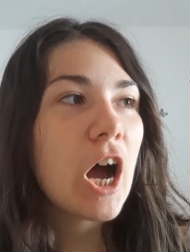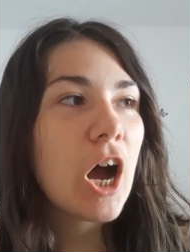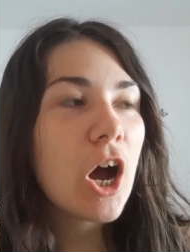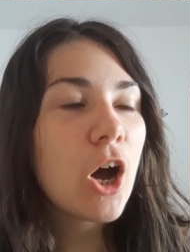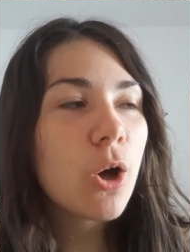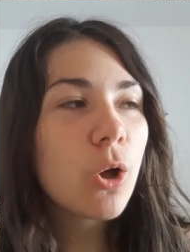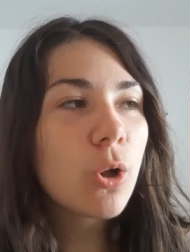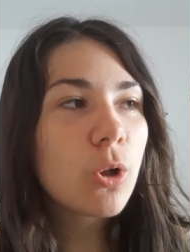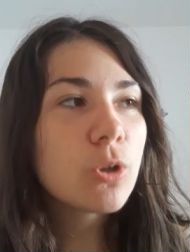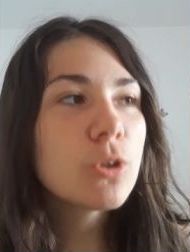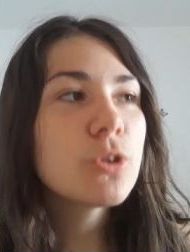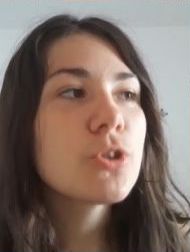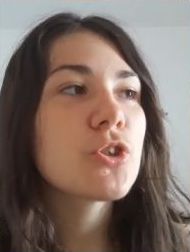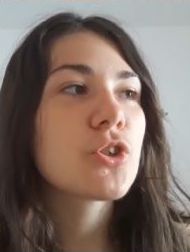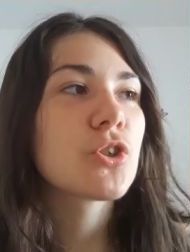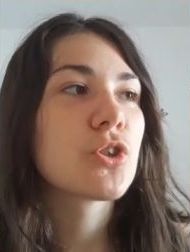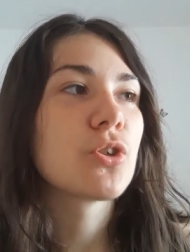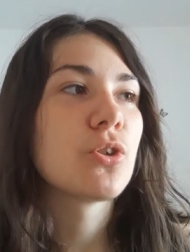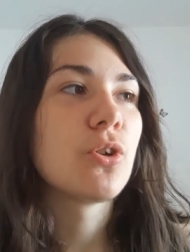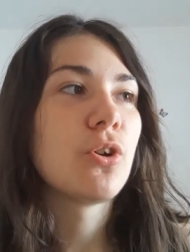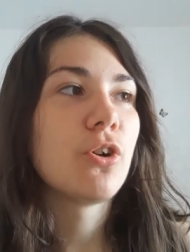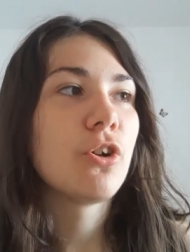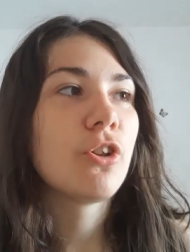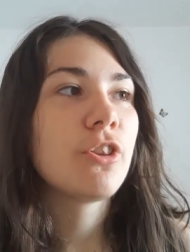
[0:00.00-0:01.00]

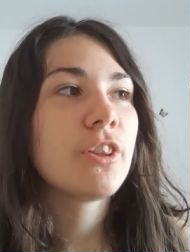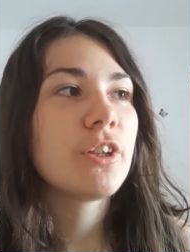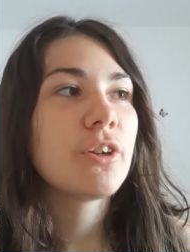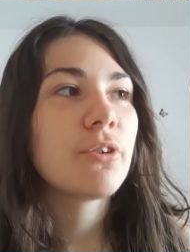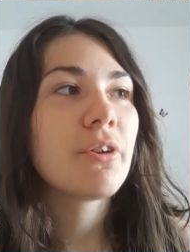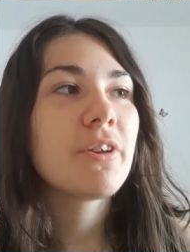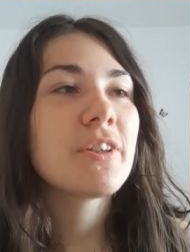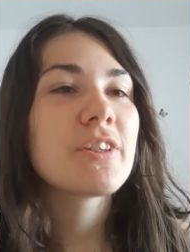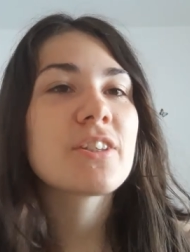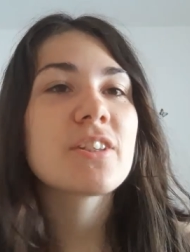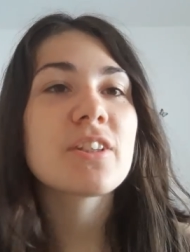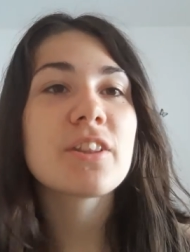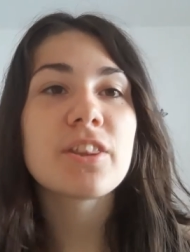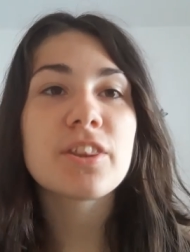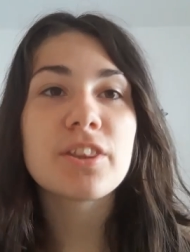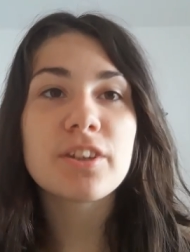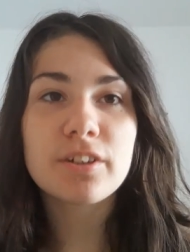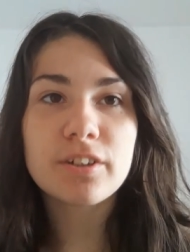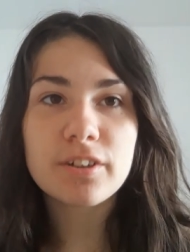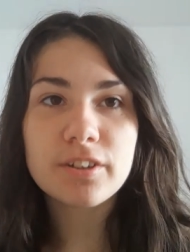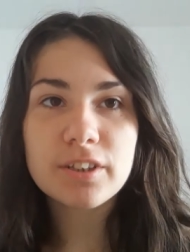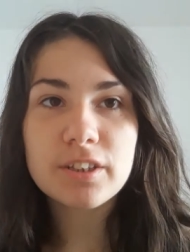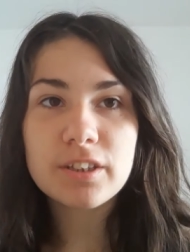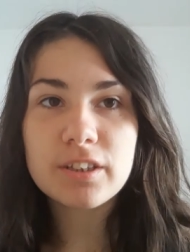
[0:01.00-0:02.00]
Also, there is a
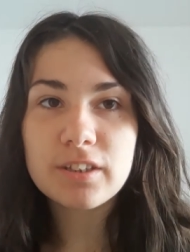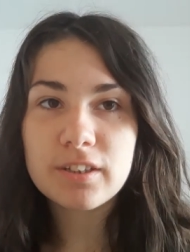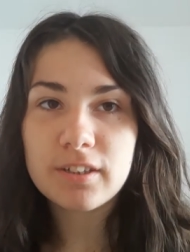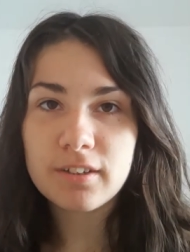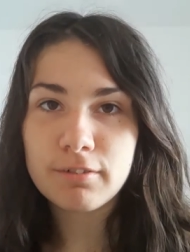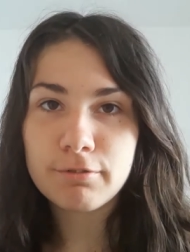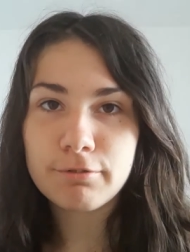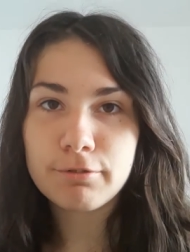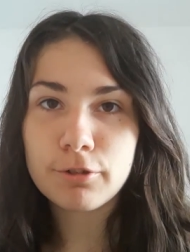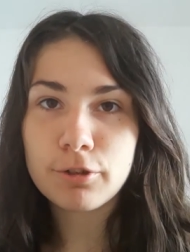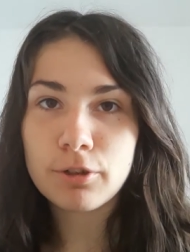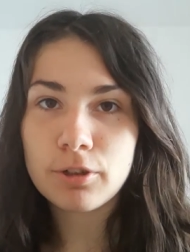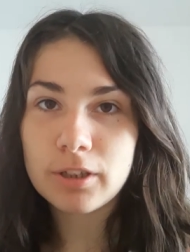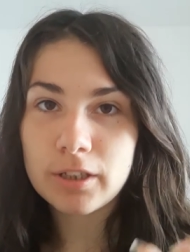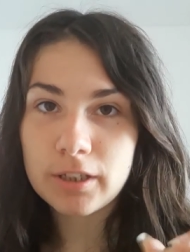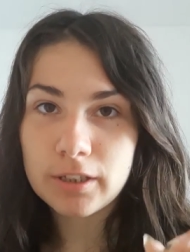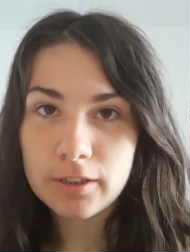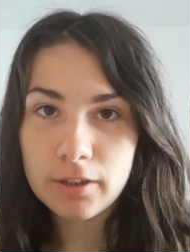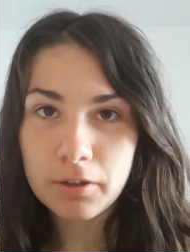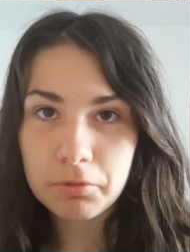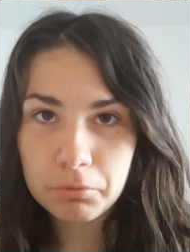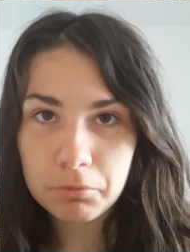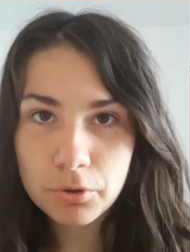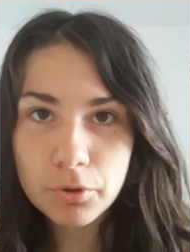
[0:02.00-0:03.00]
third devil in
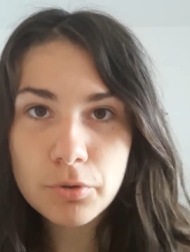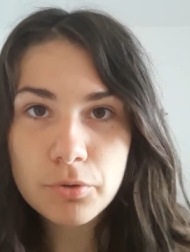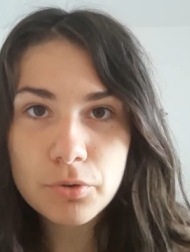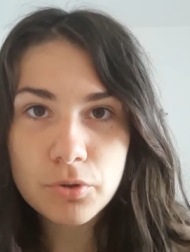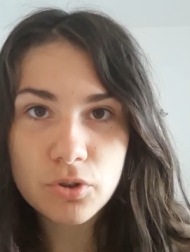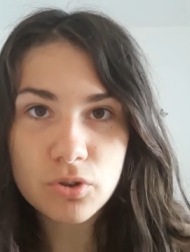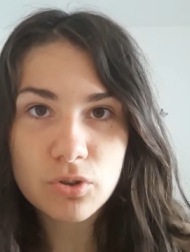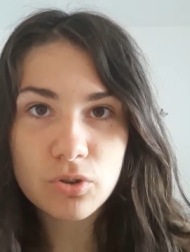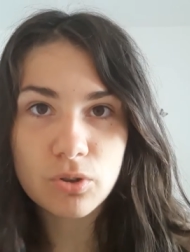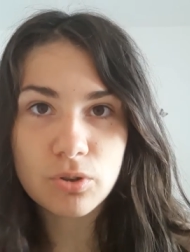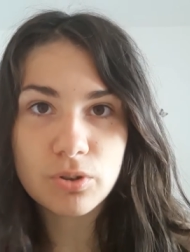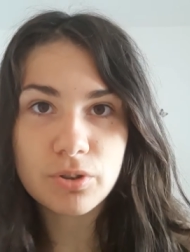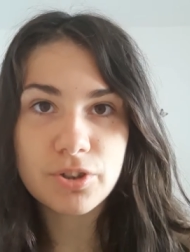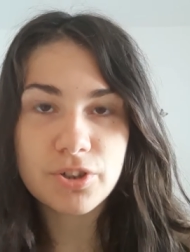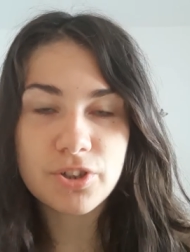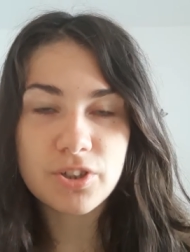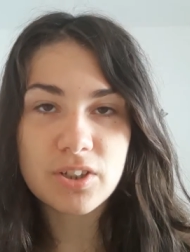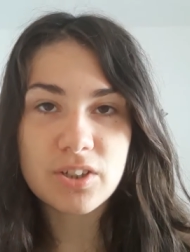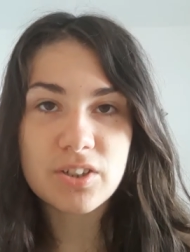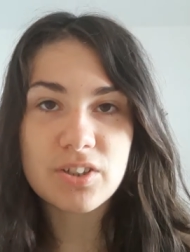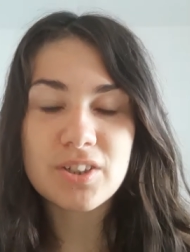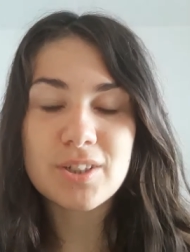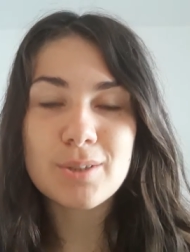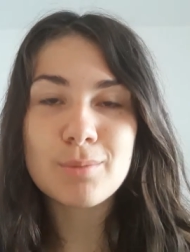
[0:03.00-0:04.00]
our own solar
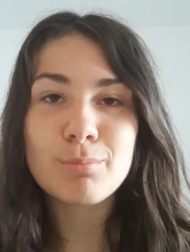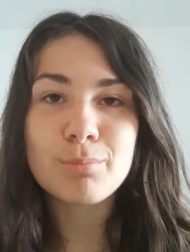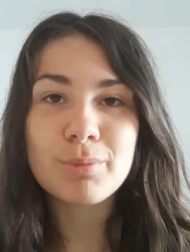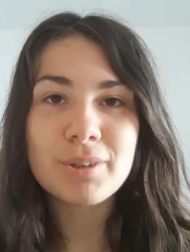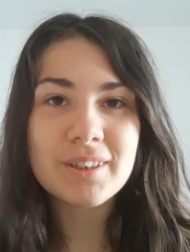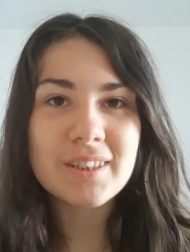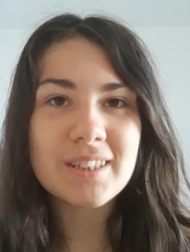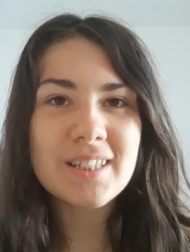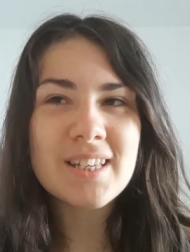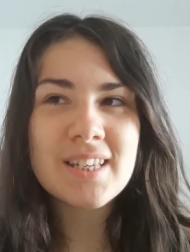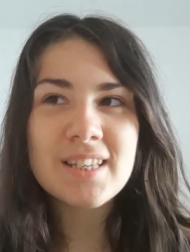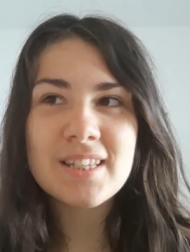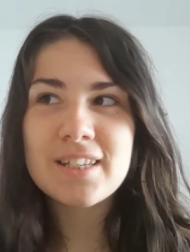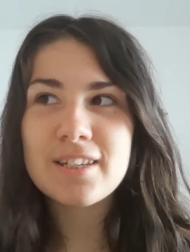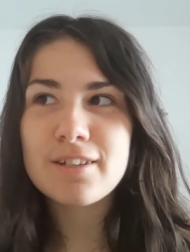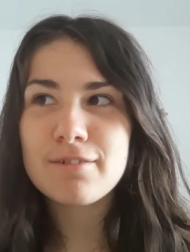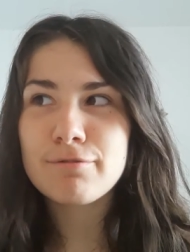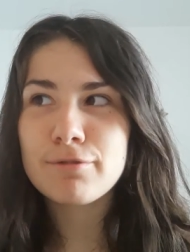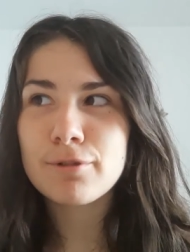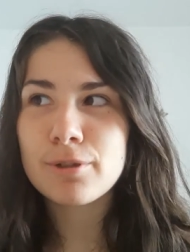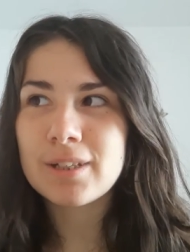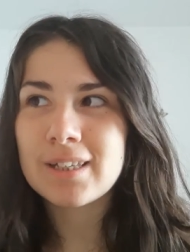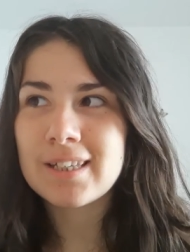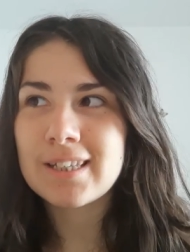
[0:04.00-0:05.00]
system, but this
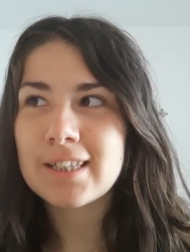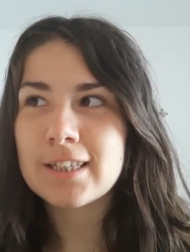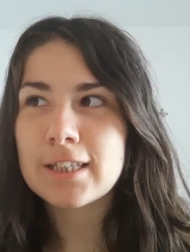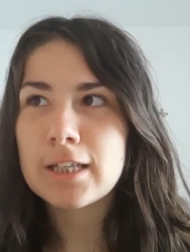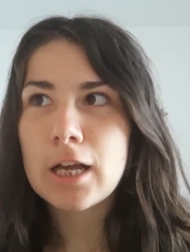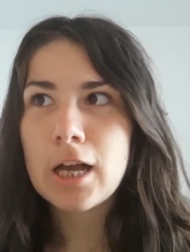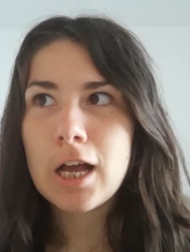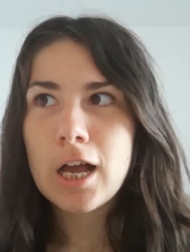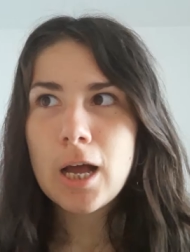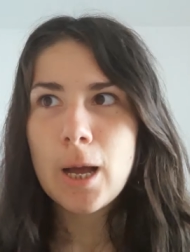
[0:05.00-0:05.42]
devil is